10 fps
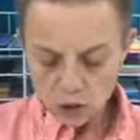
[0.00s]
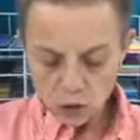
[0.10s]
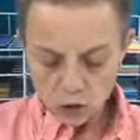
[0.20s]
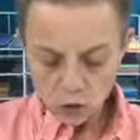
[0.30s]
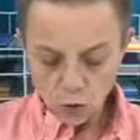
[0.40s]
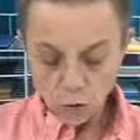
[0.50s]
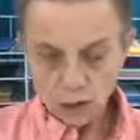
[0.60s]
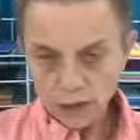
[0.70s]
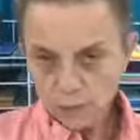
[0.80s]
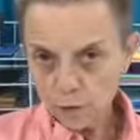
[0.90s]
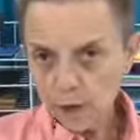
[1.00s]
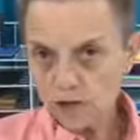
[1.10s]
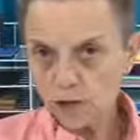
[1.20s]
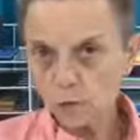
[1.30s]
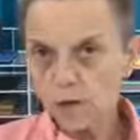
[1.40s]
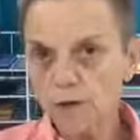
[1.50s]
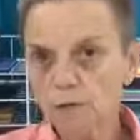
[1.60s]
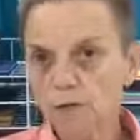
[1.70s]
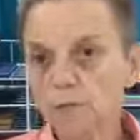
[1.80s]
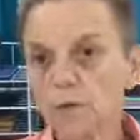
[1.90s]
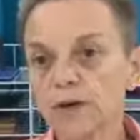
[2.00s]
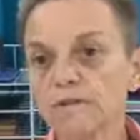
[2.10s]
So I'm working on a project with marine